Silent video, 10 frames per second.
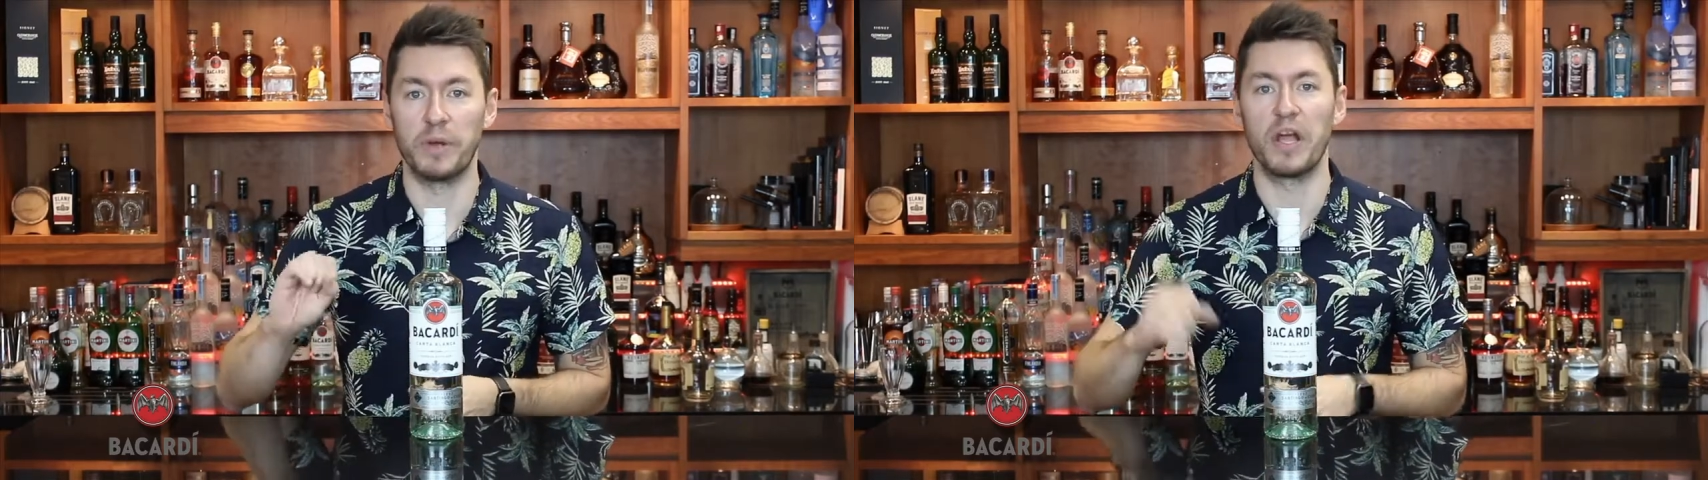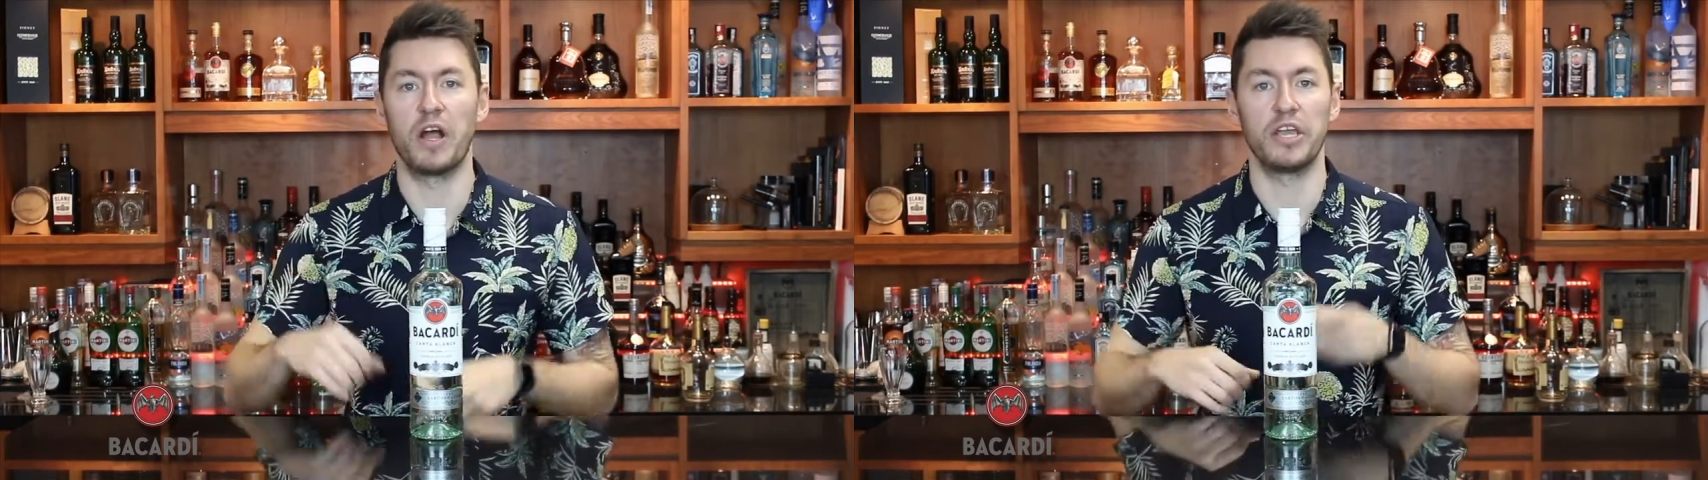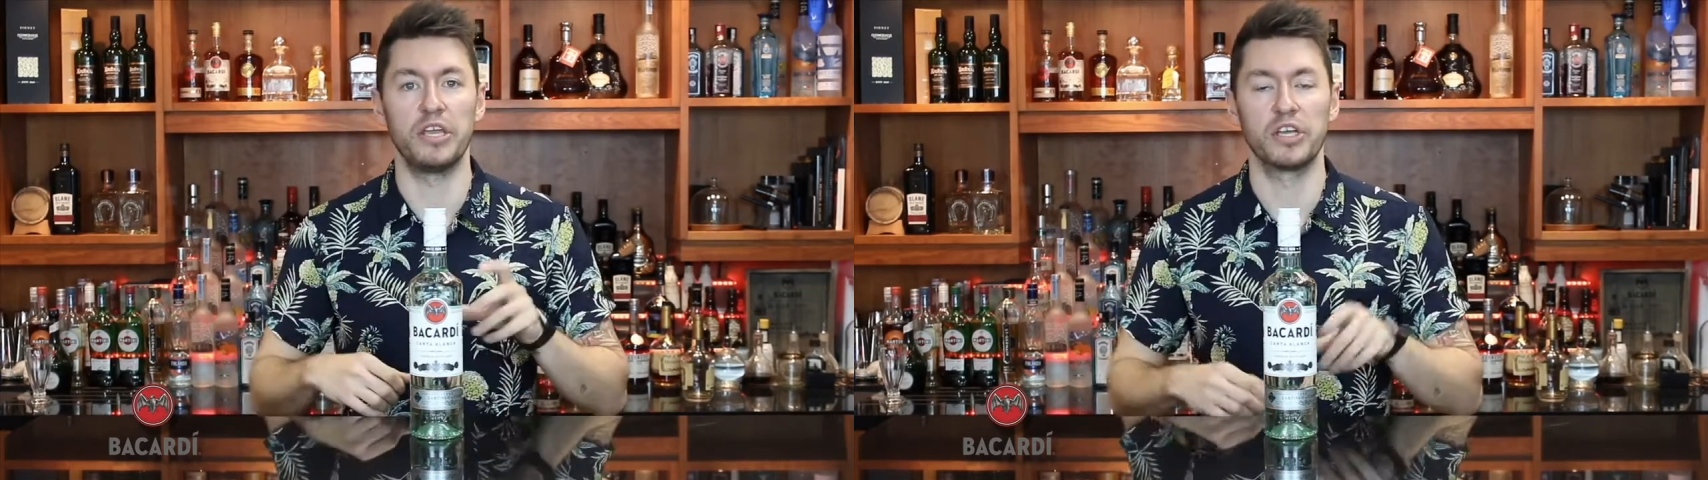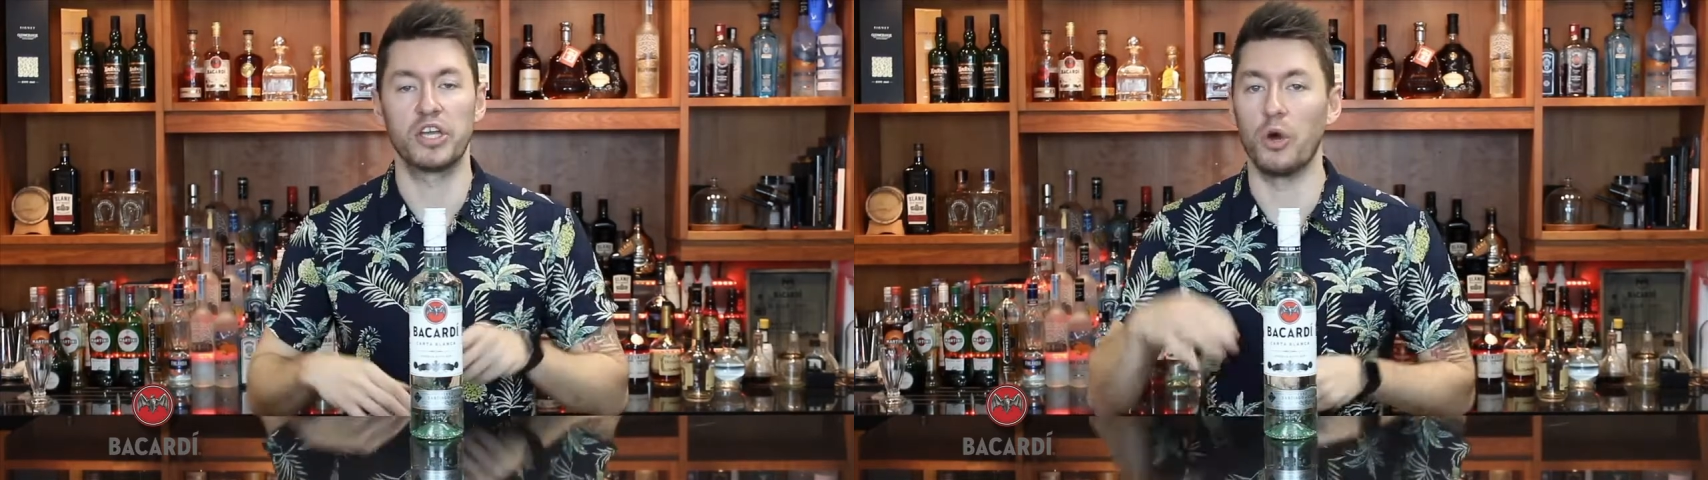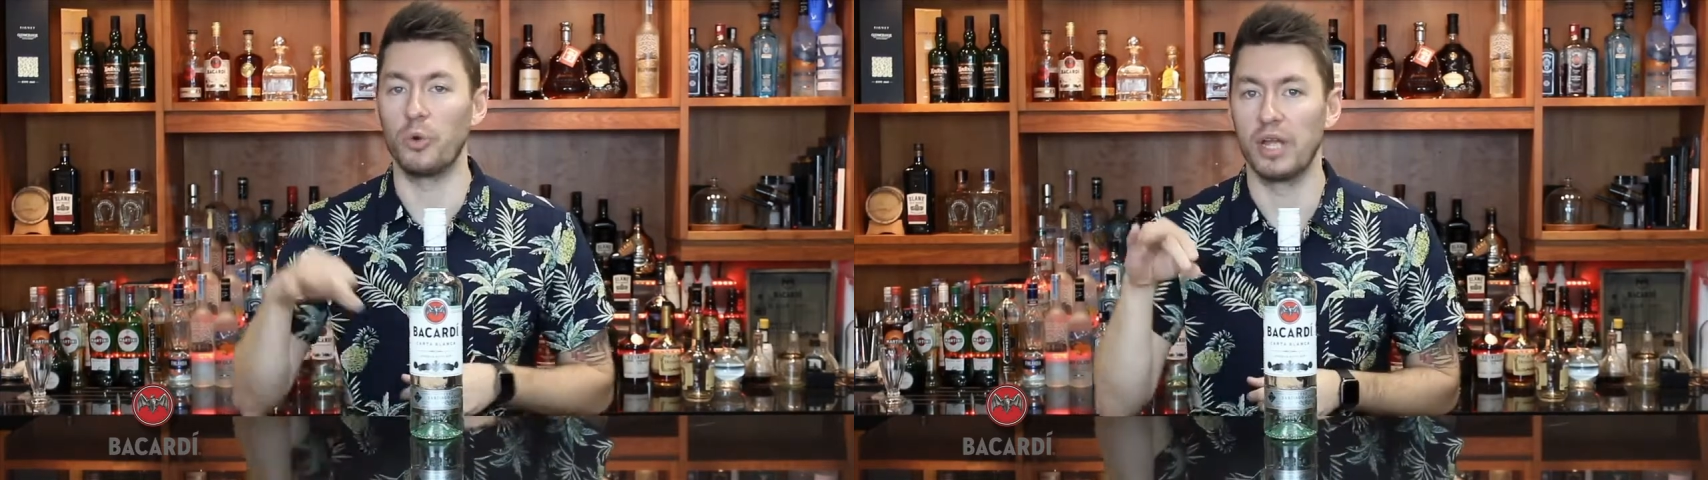Bacardi,
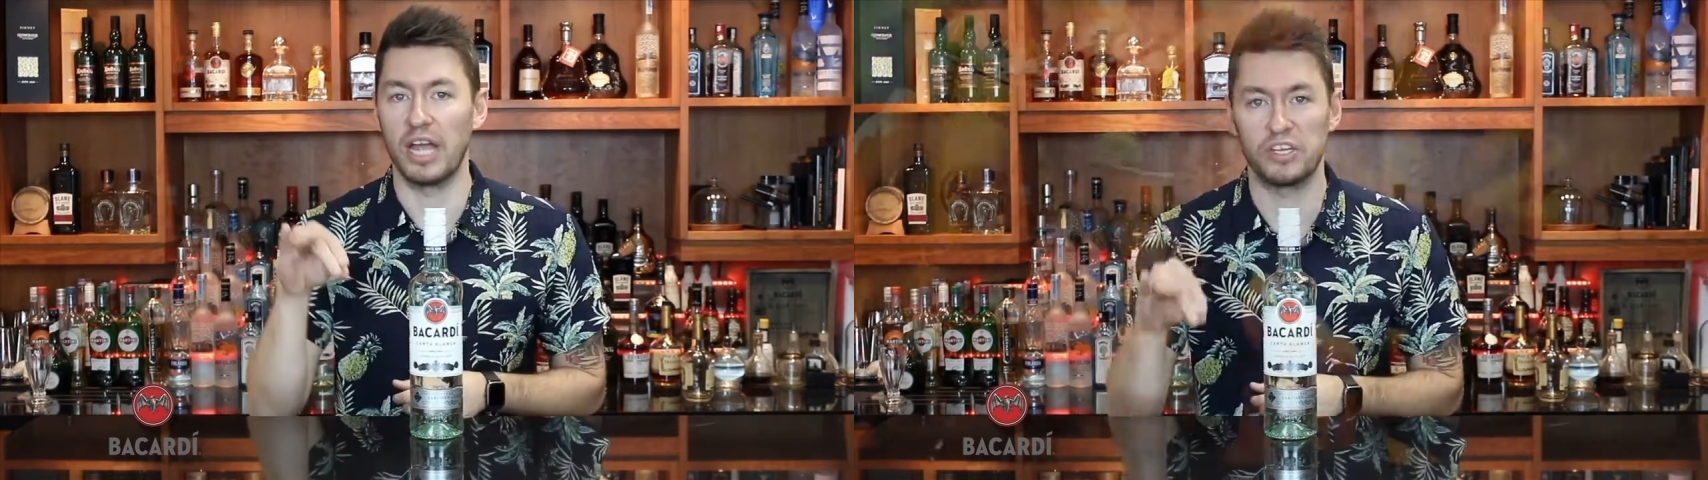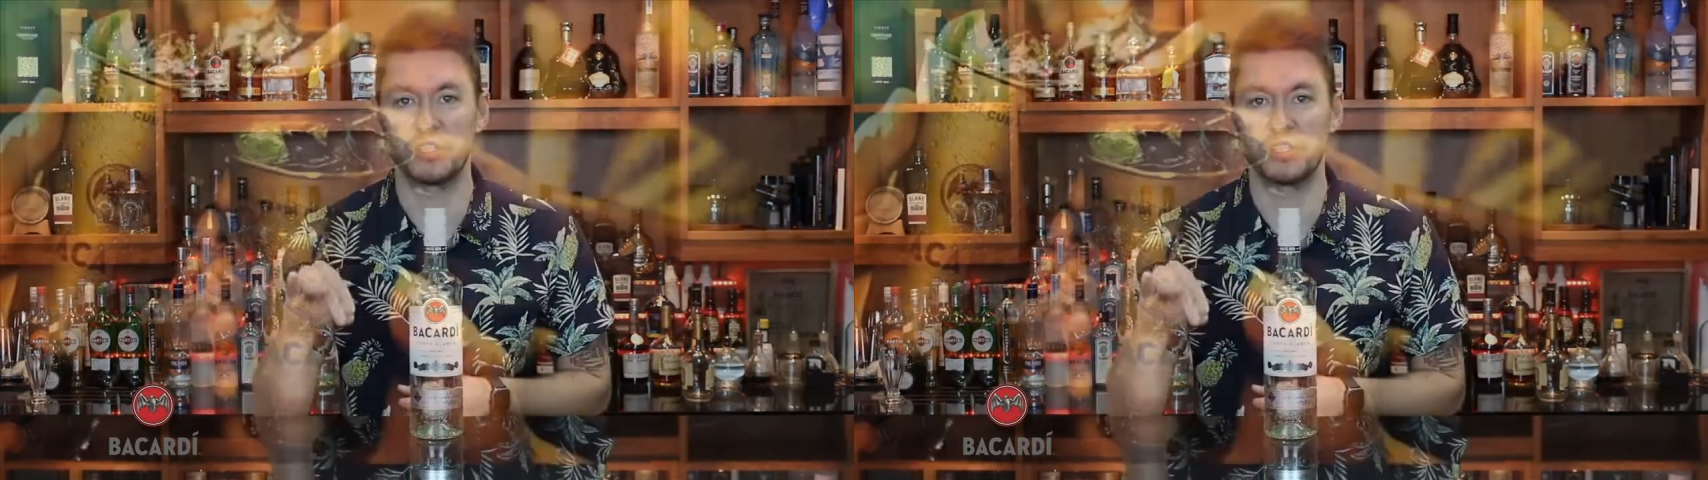Coke, and a